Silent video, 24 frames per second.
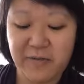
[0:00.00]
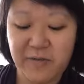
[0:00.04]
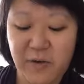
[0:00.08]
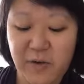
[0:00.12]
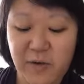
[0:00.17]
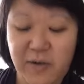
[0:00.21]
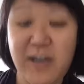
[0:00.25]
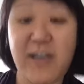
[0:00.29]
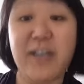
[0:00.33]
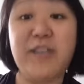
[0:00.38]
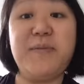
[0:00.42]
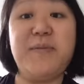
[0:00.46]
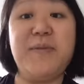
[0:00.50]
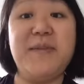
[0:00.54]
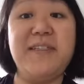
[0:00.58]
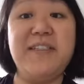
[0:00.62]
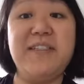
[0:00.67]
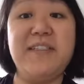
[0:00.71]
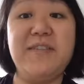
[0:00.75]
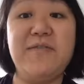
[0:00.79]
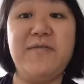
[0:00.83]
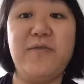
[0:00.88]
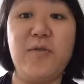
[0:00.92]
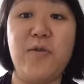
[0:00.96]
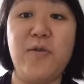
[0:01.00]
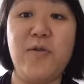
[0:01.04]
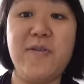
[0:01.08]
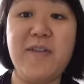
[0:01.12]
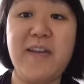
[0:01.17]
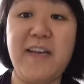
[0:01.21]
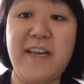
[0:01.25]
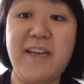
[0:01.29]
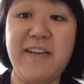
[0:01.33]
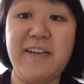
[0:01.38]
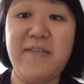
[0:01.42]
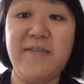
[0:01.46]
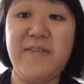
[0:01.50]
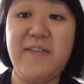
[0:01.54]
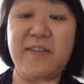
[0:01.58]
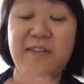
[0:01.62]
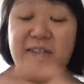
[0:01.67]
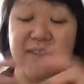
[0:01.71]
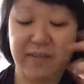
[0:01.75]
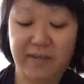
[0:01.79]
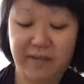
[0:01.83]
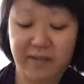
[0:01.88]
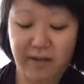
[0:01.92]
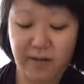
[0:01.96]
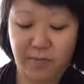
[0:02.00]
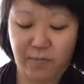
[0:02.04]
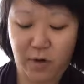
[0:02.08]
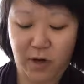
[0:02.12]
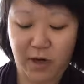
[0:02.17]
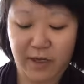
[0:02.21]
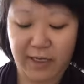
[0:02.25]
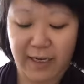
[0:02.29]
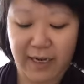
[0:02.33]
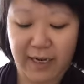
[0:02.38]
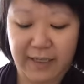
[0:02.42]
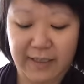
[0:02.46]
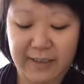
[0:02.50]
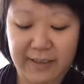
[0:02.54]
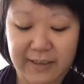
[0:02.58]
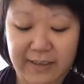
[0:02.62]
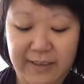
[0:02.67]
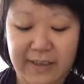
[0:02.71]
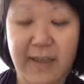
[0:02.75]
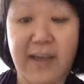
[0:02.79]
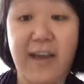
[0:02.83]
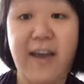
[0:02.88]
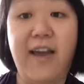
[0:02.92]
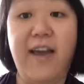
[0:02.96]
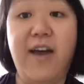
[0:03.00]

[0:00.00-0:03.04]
a few announcements for the end of this broadcast.